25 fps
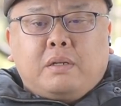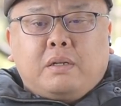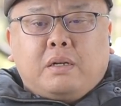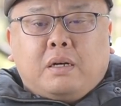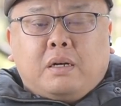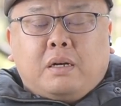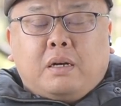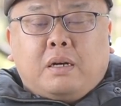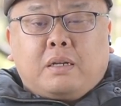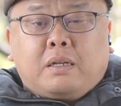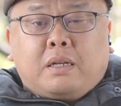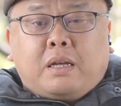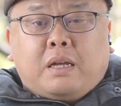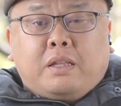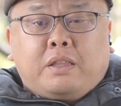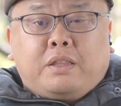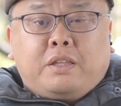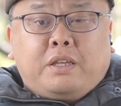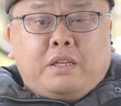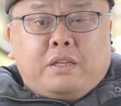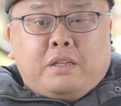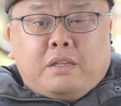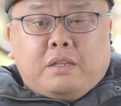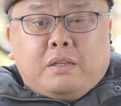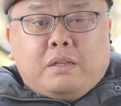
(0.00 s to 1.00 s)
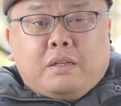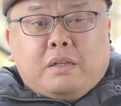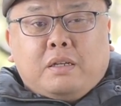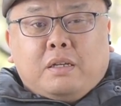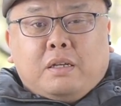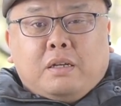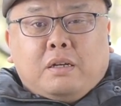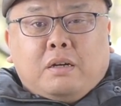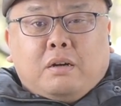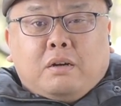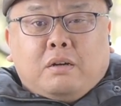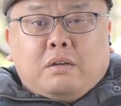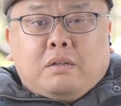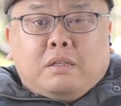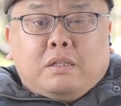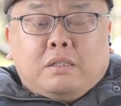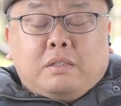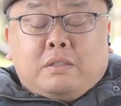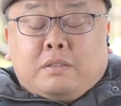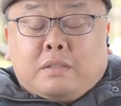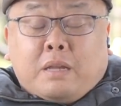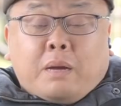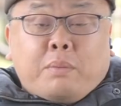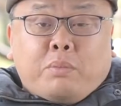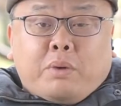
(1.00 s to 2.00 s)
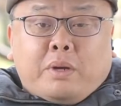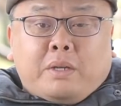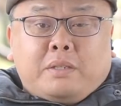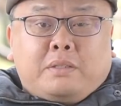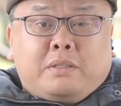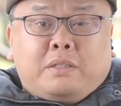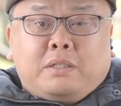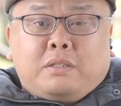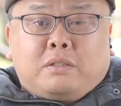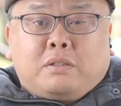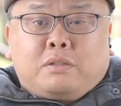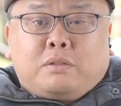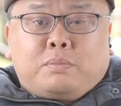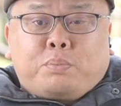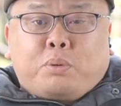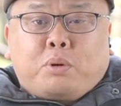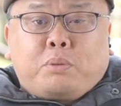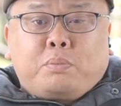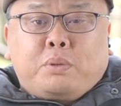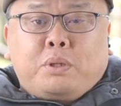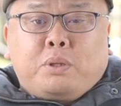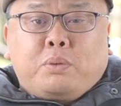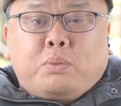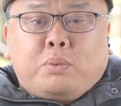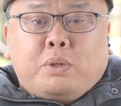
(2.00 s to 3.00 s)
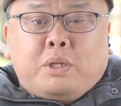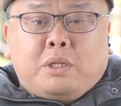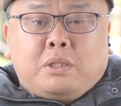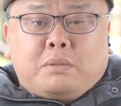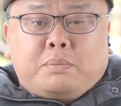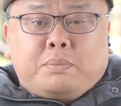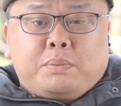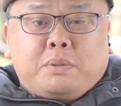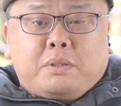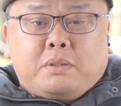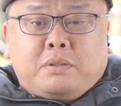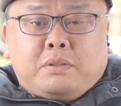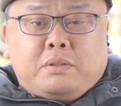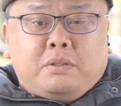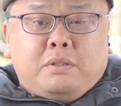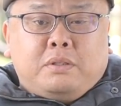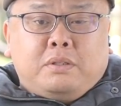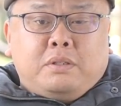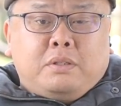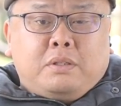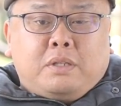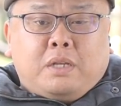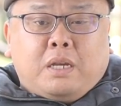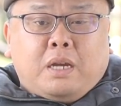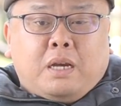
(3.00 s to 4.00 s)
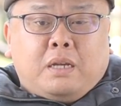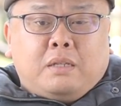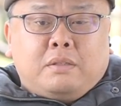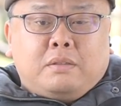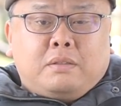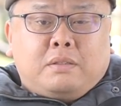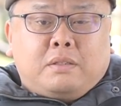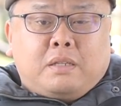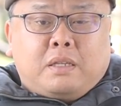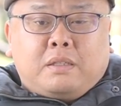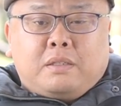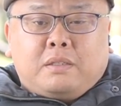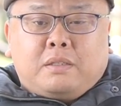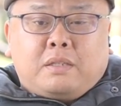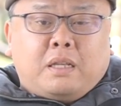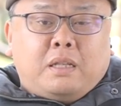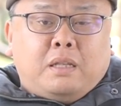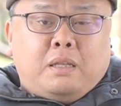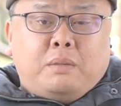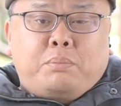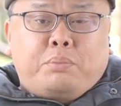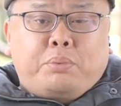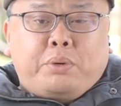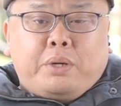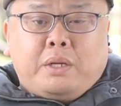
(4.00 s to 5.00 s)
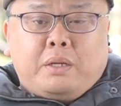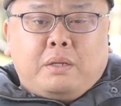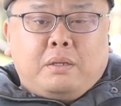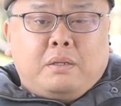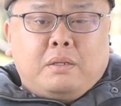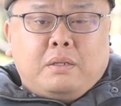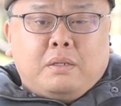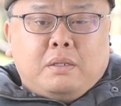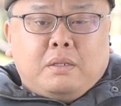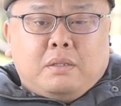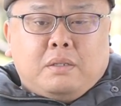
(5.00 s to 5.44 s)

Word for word: I, I think, in some ways, this is probably worse because you, you can't suddenly bring